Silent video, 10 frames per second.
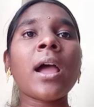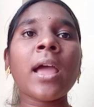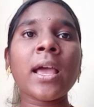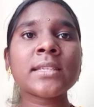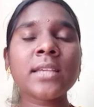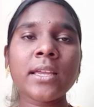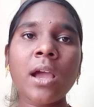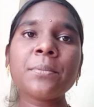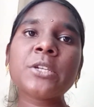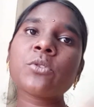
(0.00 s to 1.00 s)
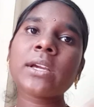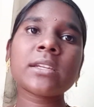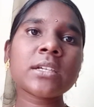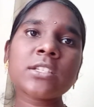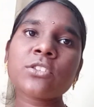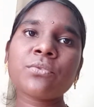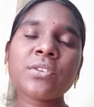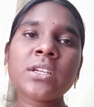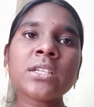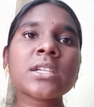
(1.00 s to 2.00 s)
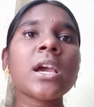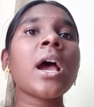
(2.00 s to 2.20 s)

as I am into agriculture field,